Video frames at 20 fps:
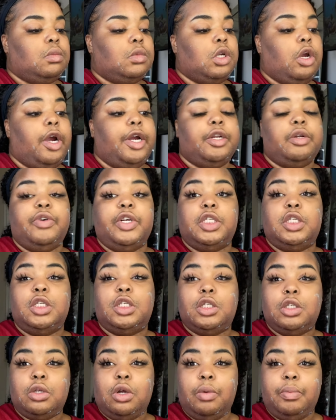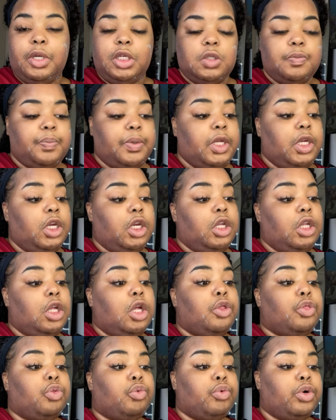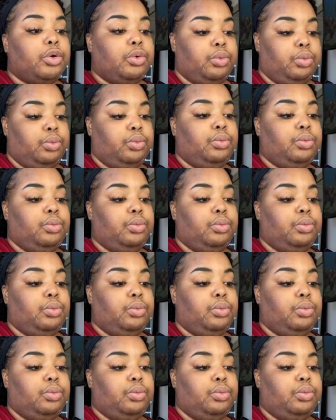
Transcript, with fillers: All right, the rest of this is gonna be speed through.